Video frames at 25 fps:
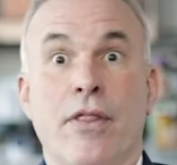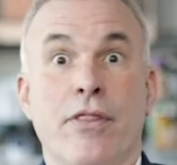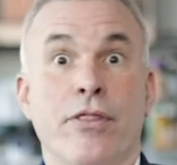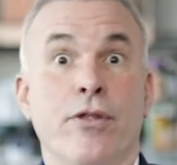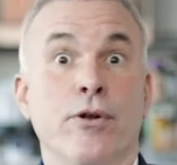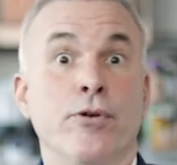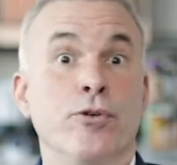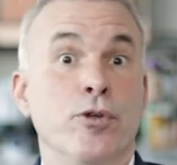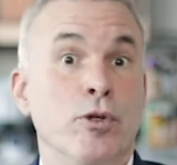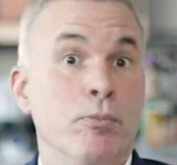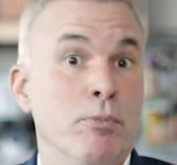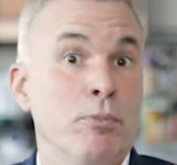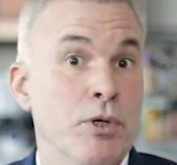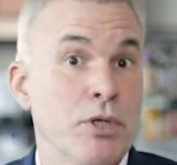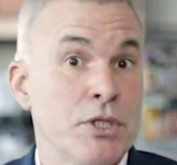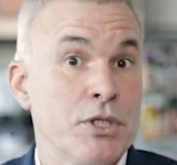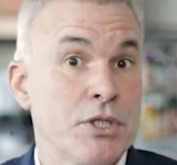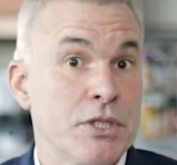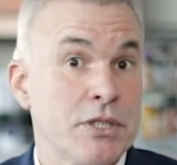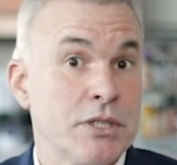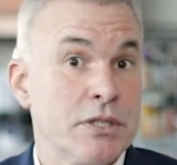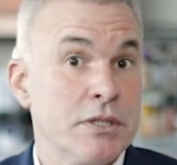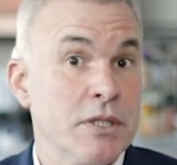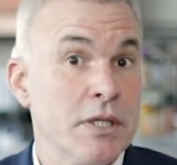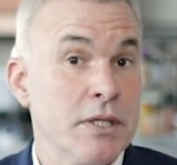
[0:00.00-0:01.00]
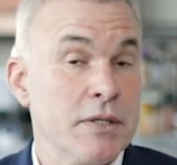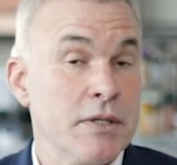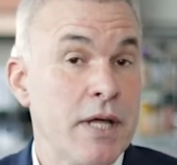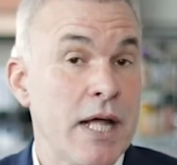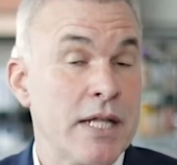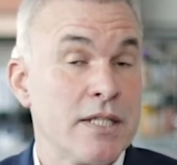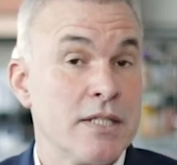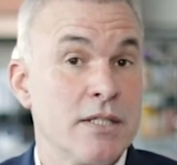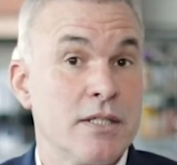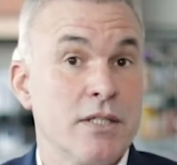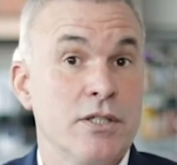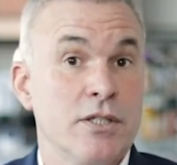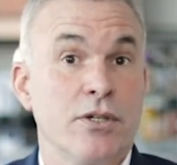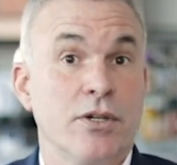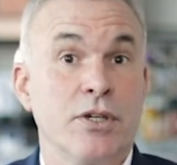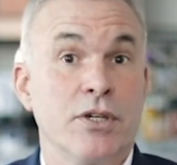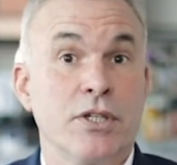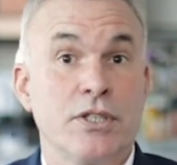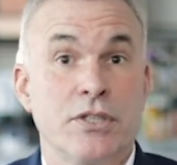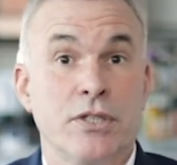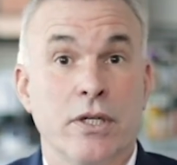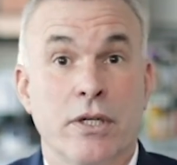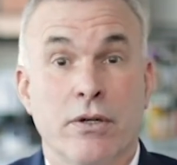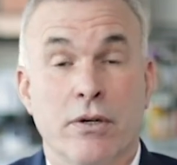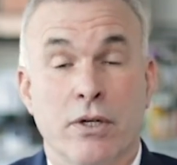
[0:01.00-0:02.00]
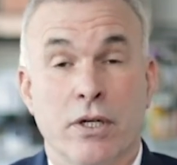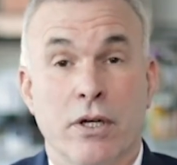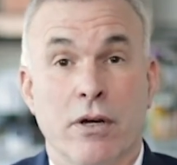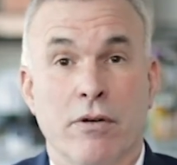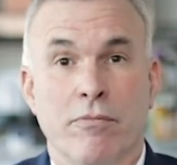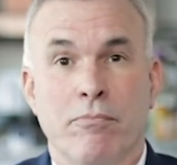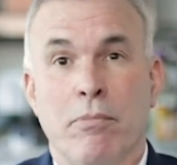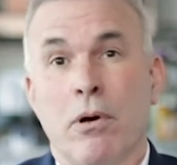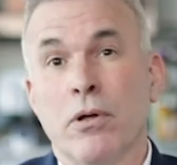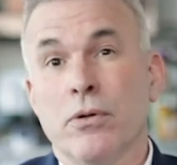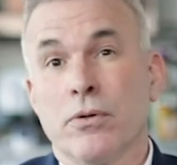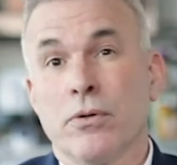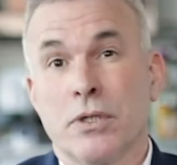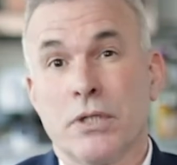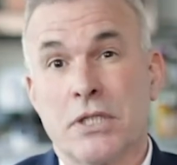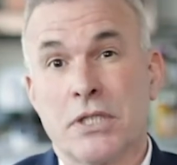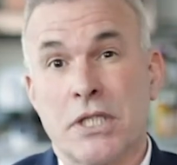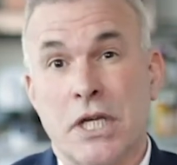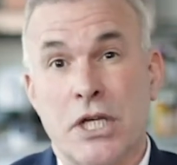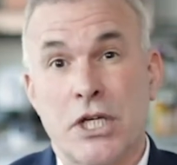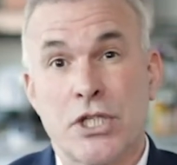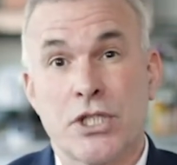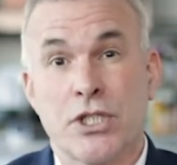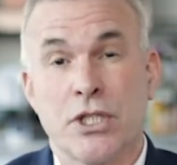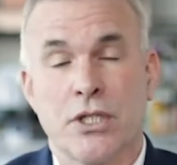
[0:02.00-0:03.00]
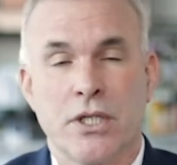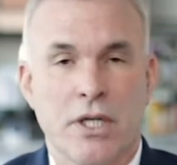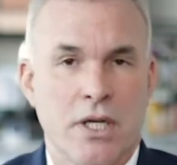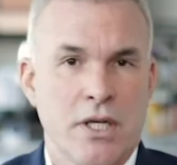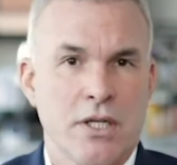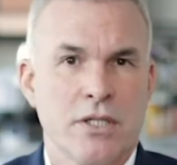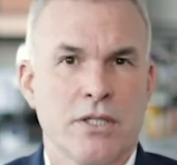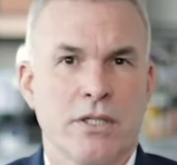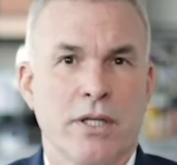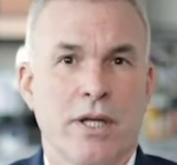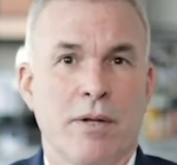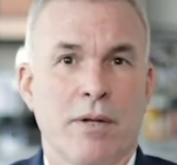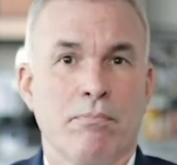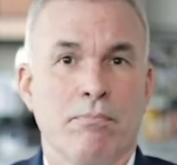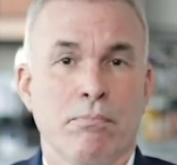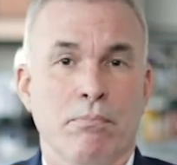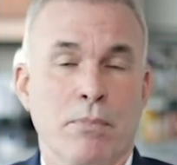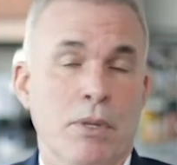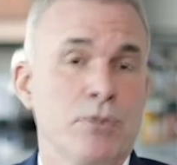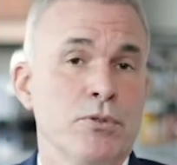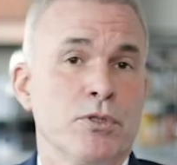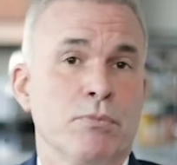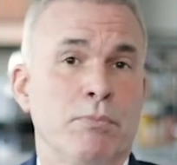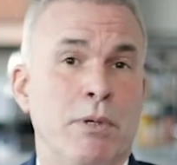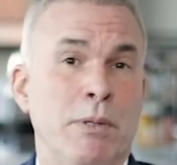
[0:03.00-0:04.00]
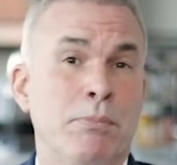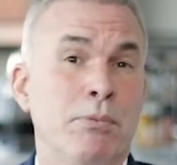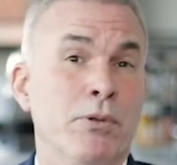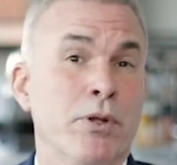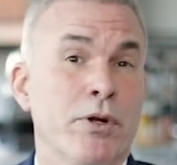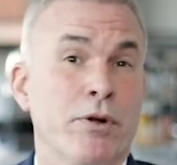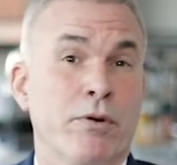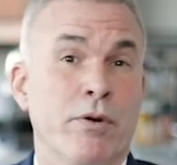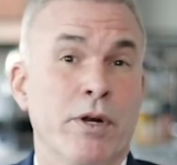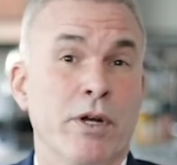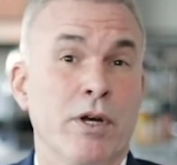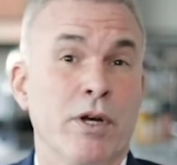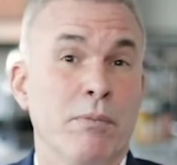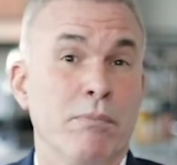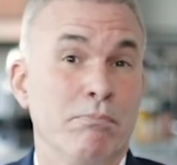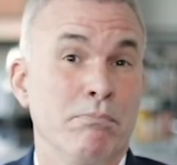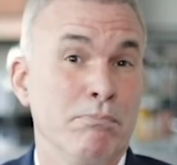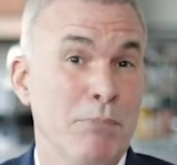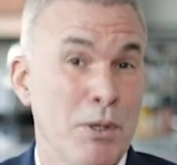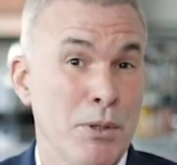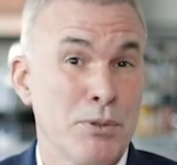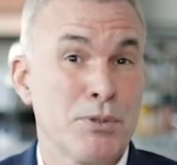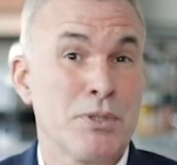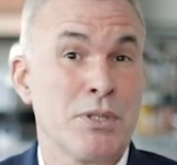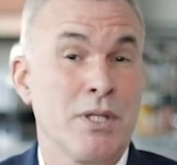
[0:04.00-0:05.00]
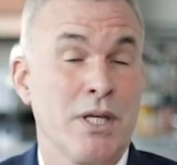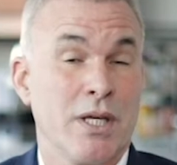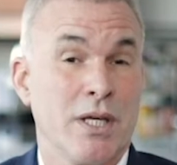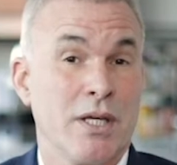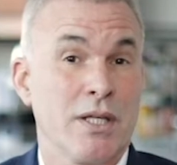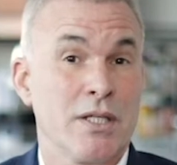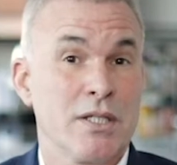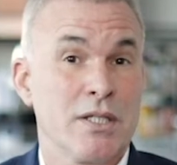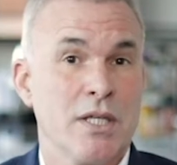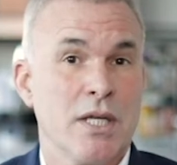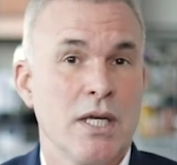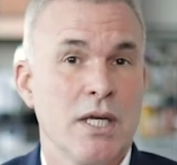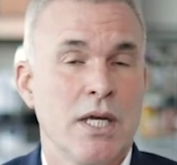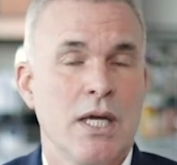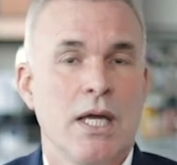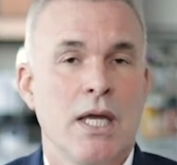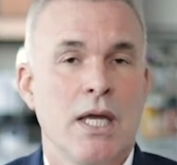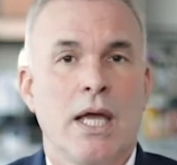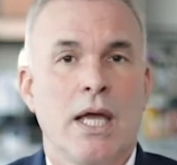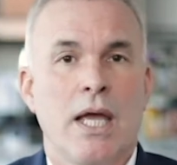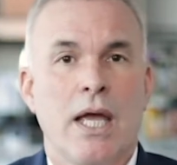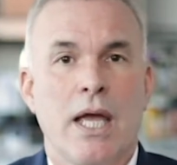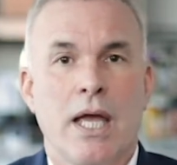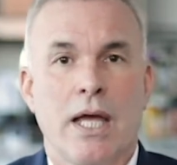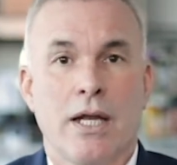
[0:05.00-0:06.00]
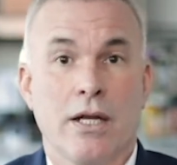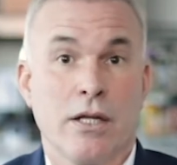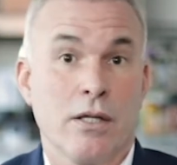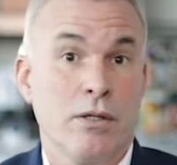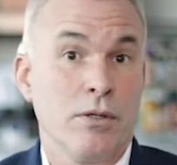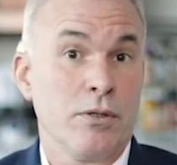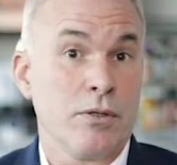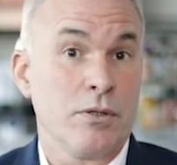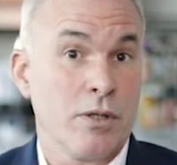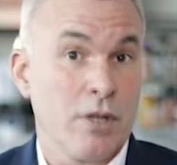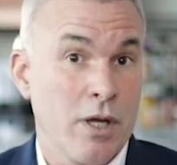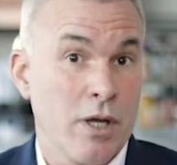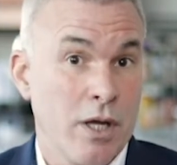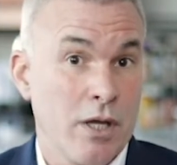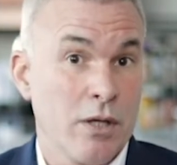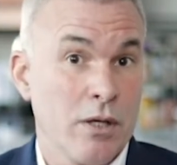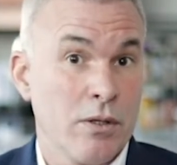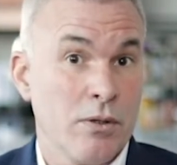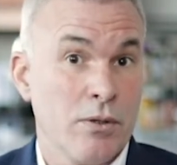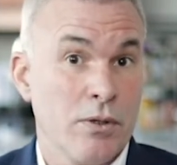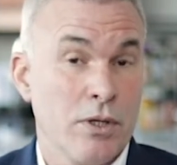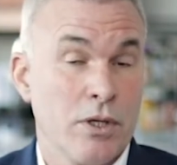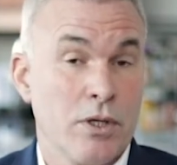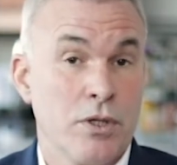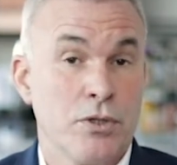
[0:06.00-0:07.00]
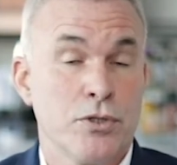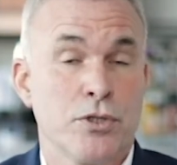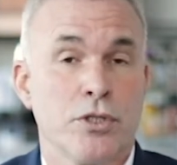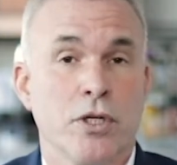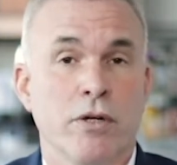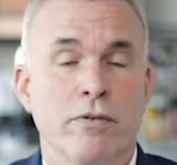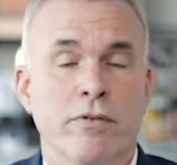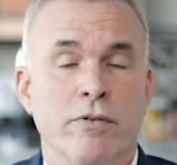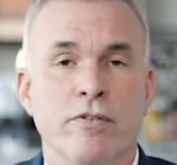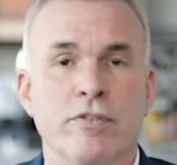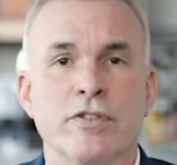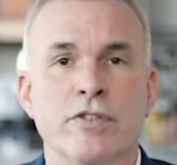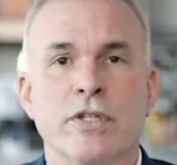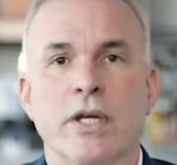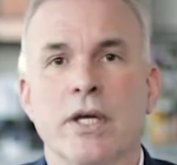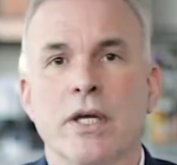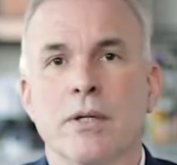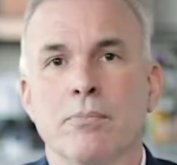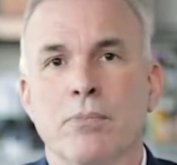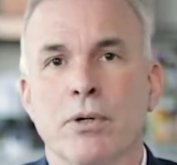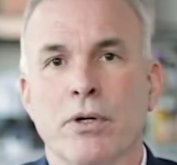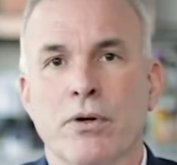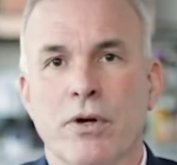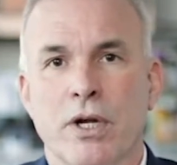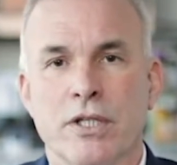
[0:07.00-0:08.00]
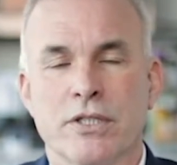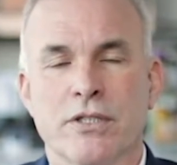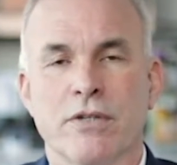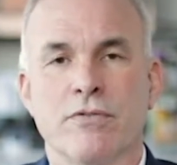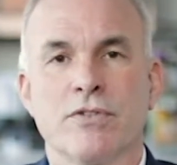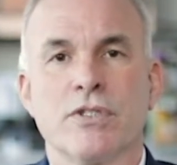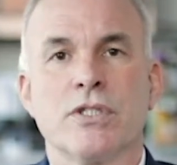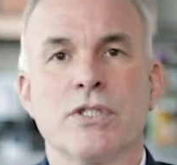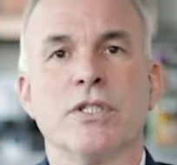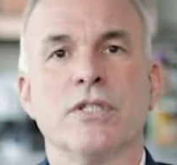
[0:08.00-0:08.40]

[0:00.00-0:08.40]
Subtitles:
They're numerous. That's the dirty secret of polarization, is that most people agree on most things, and including conservatives and progressives.